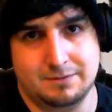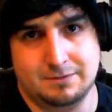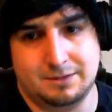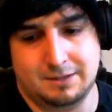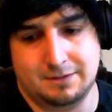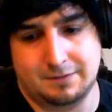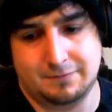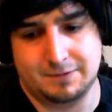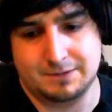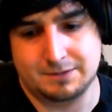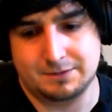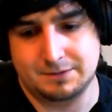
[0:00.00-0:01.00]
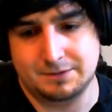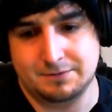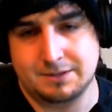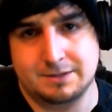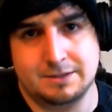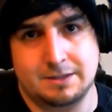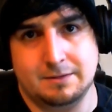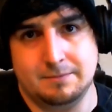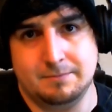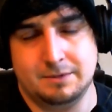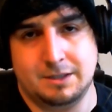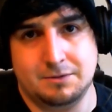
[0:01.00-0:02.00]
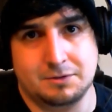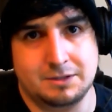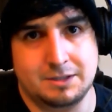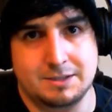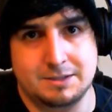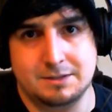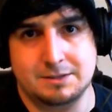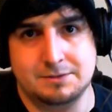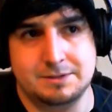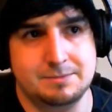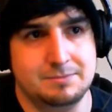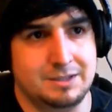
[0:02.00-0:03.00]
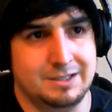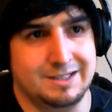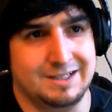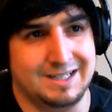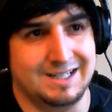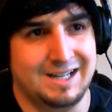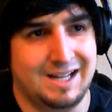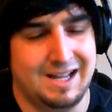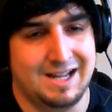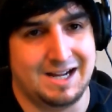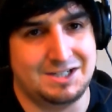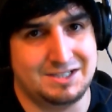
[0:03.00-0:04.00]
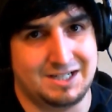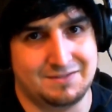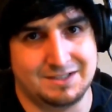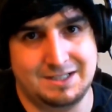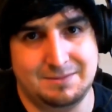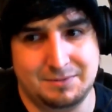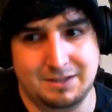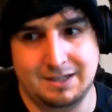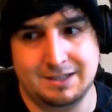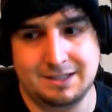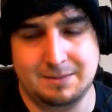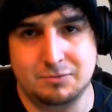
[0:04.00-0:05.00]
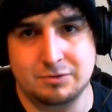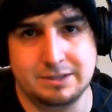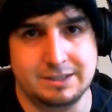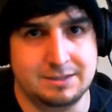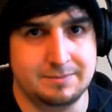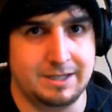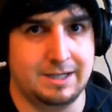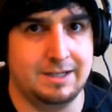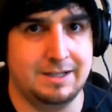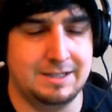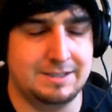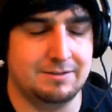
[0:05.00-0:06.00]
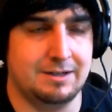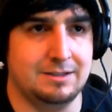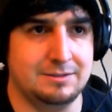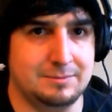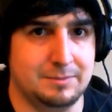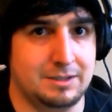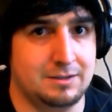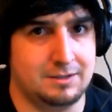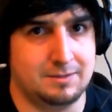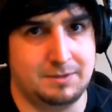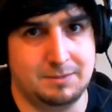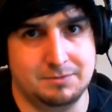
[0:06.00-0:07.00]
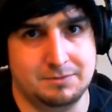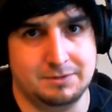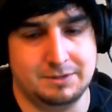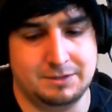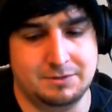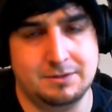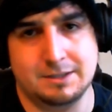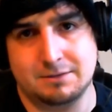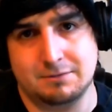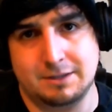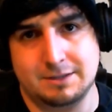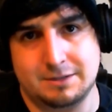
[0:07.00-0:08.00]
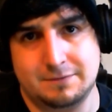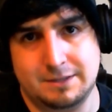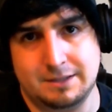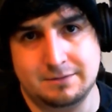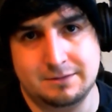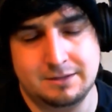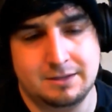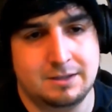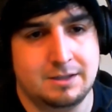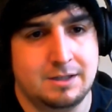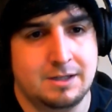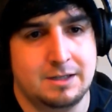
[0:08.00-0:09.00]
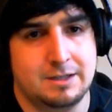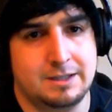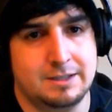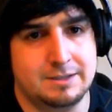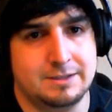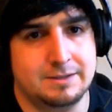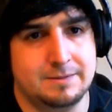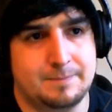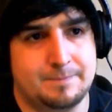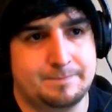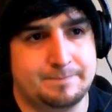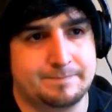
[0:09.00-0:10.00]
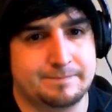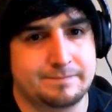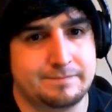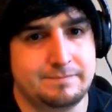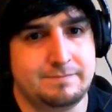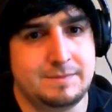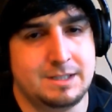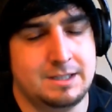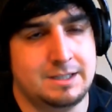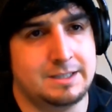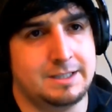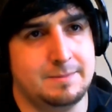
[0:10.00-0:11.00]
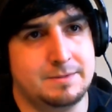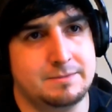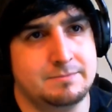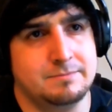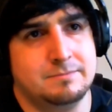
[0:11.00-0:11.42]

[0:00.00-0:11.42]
like physical notes because I'm unorganized. I'll lose them. I just have to keep playing and keep drilling into my head. That's how I learn. But a lot of people do like to write stuff down, and kind of keeps them.